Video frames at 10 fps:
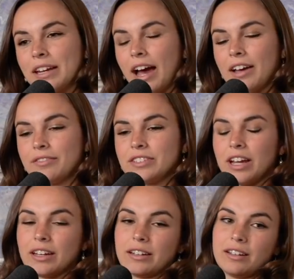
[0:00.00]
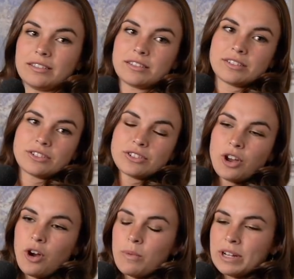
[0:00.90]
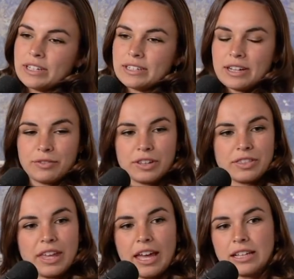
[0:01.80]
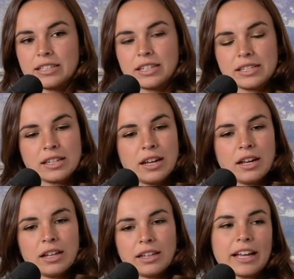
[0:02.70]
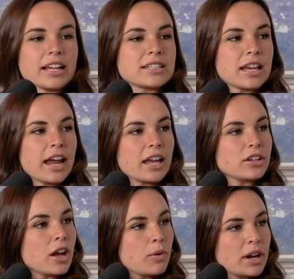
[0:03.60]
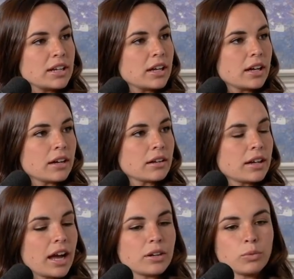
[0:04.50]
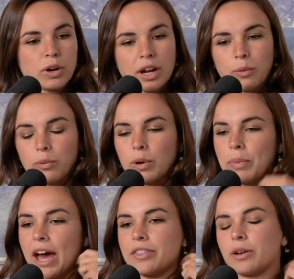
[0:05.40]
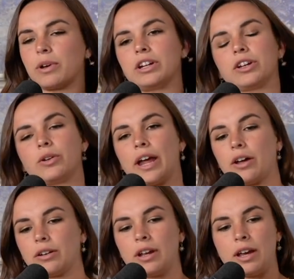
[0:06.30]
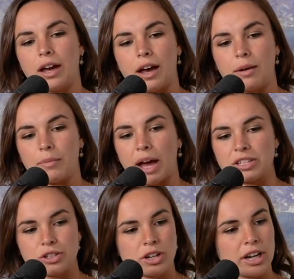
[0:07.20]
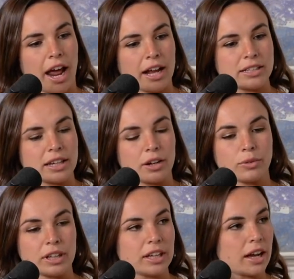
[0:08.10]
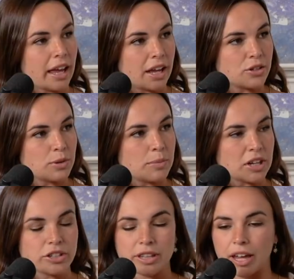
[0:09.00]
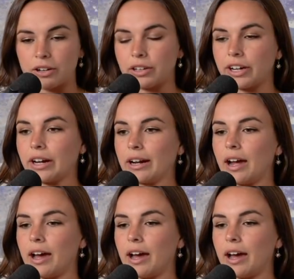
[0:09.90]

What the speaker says: I've done so many different things because, like I said, I had no idea kind of what path I wanted to go down. I started acting at a really young age. We mentioned that earlier.